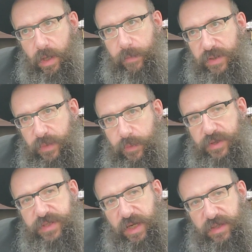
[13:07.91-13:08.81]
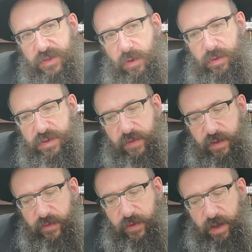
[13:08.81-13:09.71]
Because a person on his own is
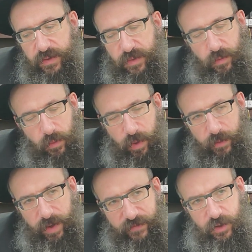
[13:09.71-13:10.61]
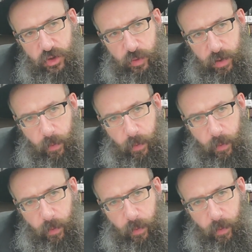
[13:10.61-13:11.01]
very, very hard. So we have an issue here.